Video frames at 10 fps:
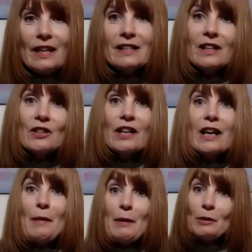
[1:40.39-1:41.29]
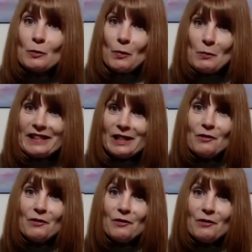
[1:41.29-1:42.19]
such that I'm able to put myself
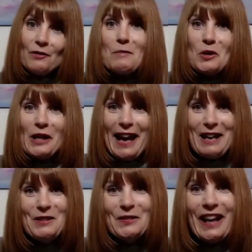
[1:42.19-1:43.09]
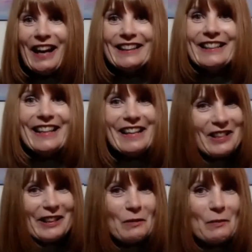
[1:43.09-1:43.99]
out there more now and teach a
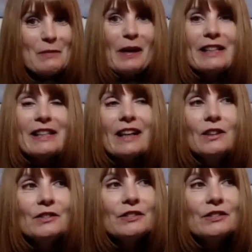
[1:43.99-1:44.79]
little bit myself.